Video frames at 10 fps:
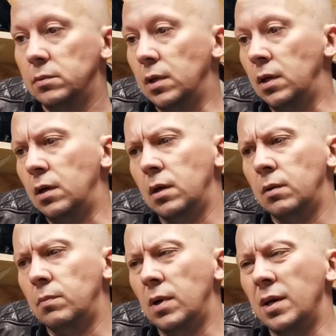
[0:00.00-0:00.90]

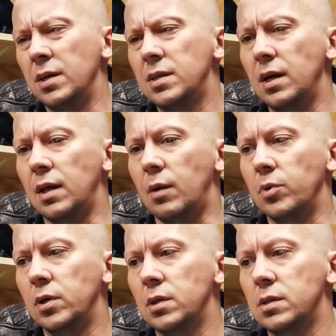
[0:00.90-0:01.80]
And I say that
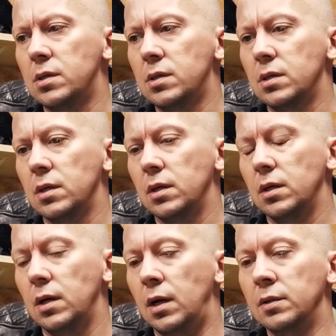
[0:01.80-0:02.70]
because
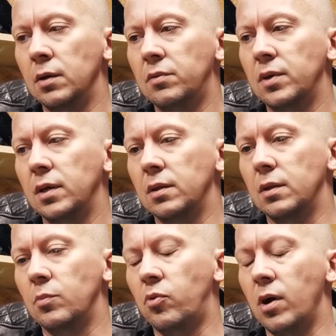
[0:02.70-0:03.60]
I don't think
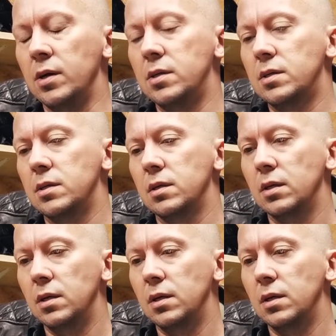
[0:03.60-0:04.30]
that the price